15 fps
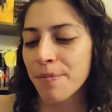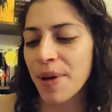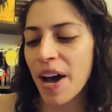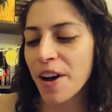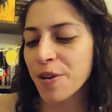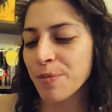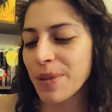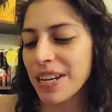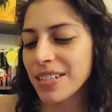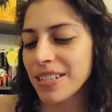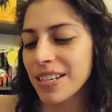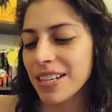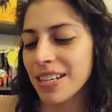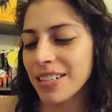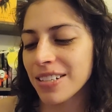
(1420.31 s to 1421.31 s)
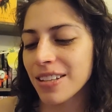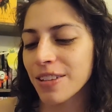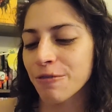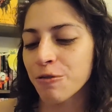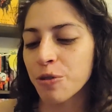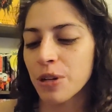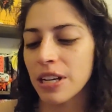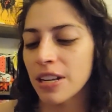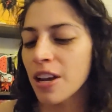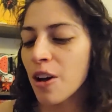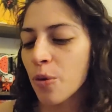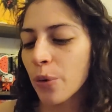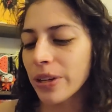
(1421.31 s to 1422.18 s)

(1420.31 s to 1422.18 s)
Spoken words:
Pao makes it into the void.